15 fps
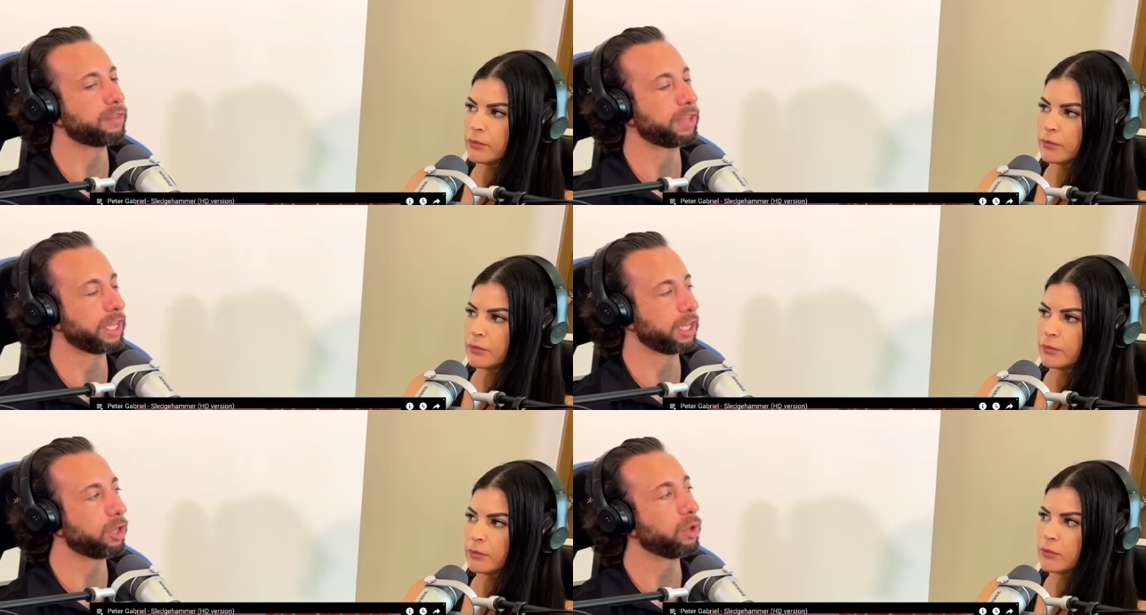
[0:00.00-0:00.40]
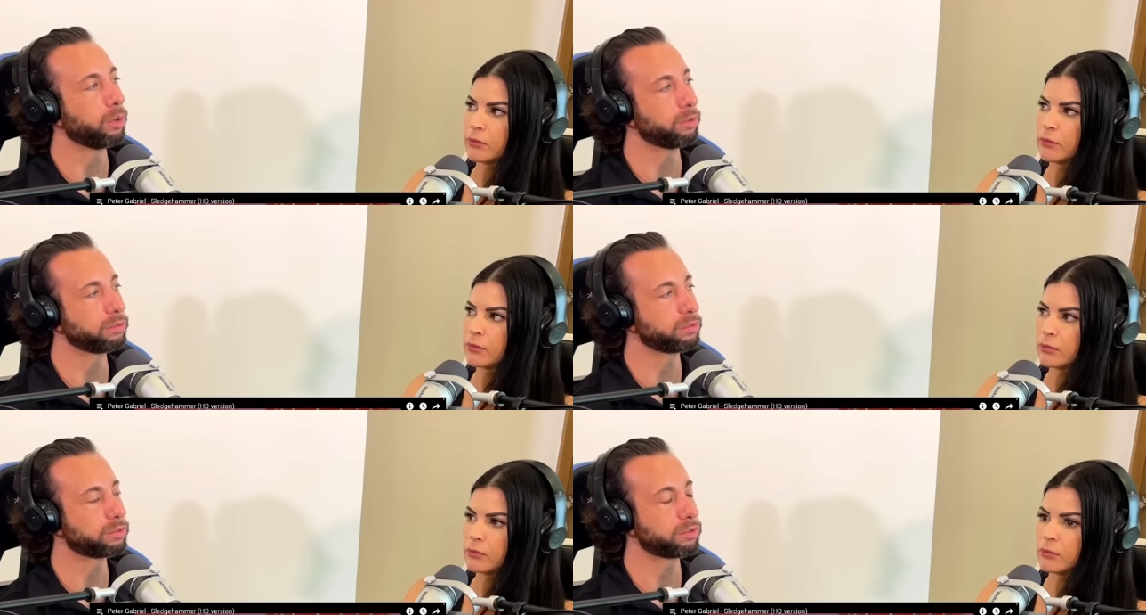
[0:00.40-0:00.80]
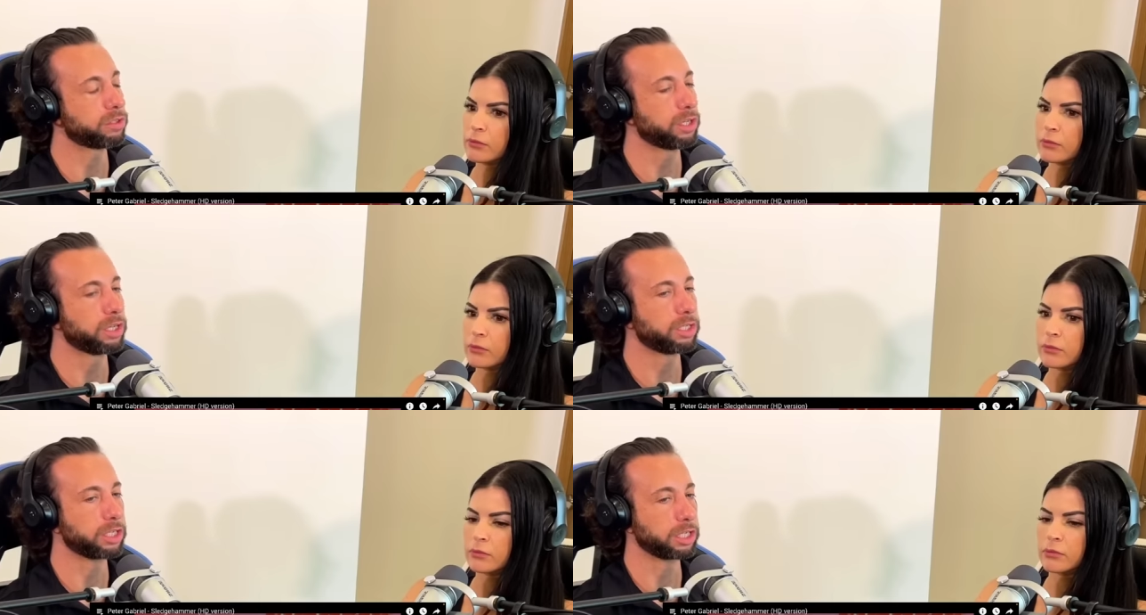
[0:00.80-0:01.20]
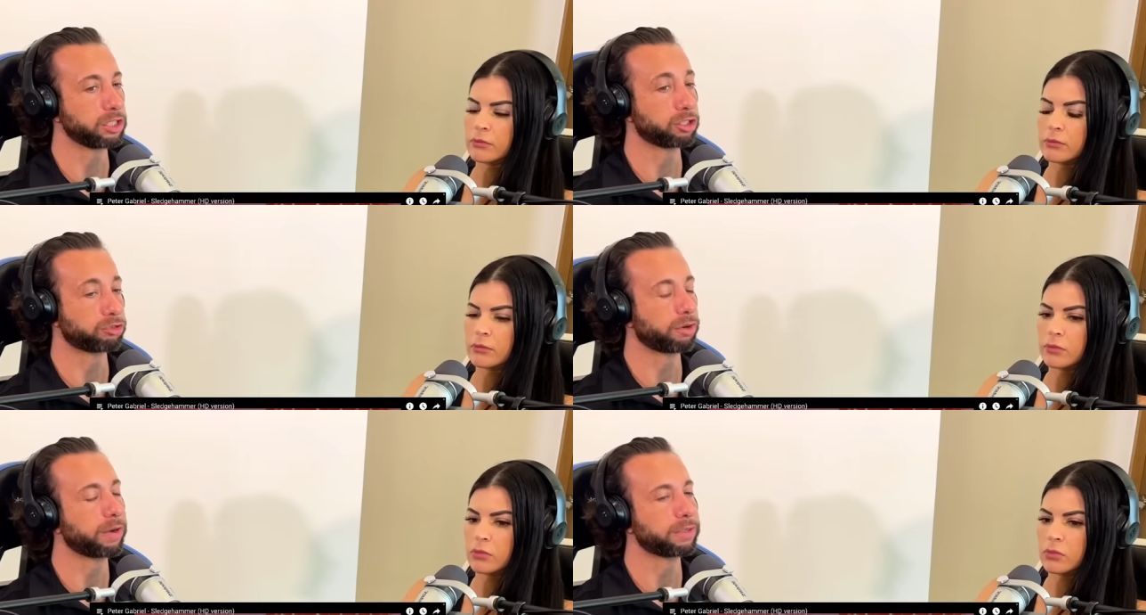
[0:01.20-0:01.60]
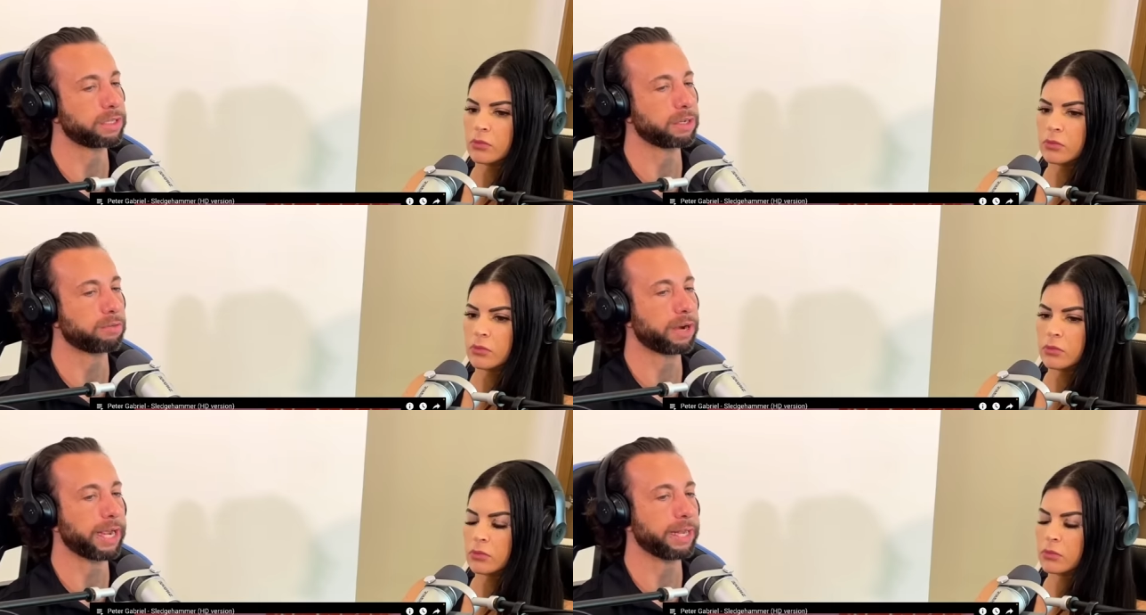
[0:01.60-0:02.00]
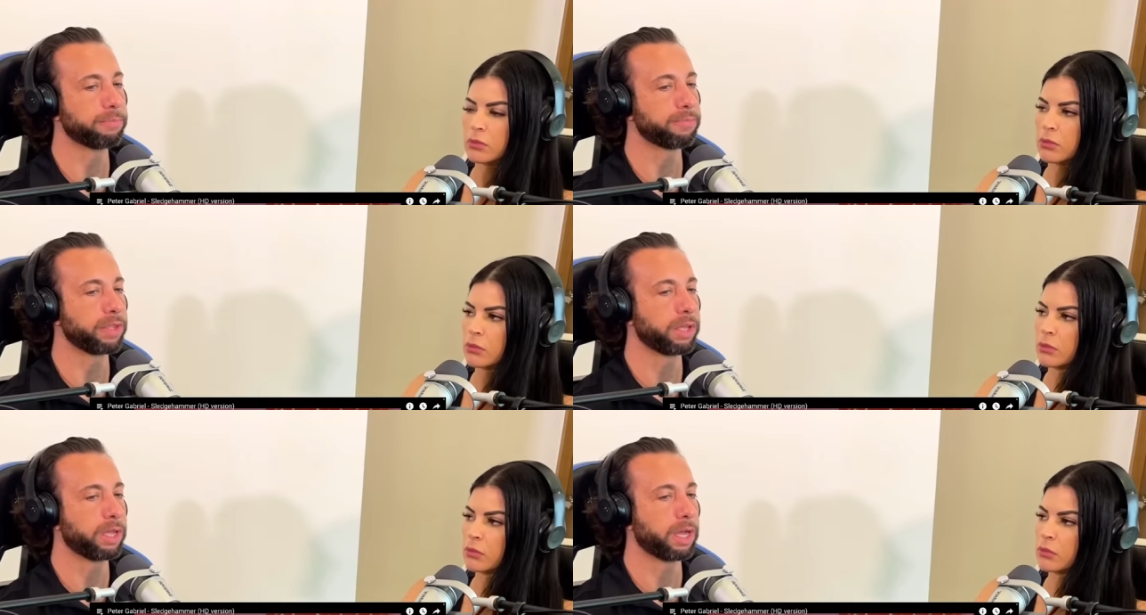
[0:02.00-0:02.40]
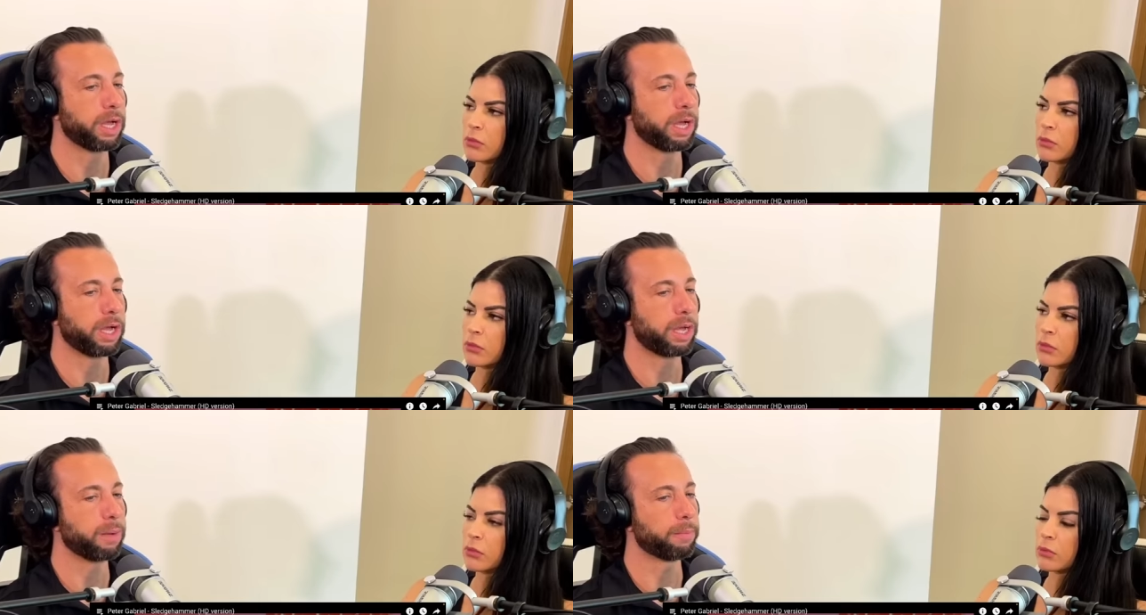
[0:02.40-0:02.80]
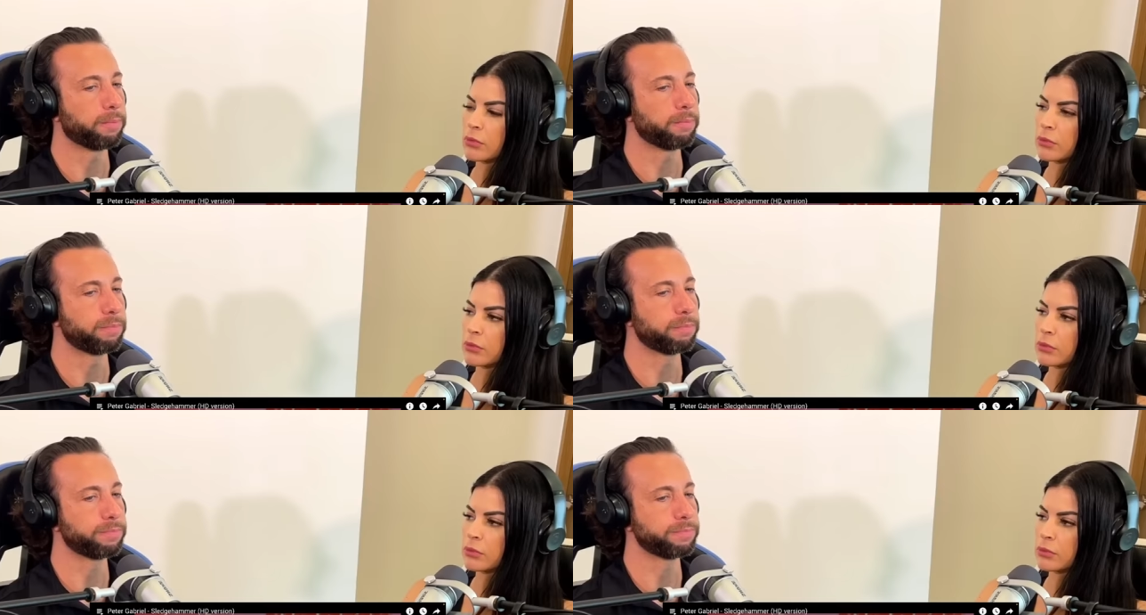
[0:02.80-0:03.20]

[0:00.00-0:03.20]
Speaker 1: that they used mm -hmm. to mm-hmm. construct it, right? Um,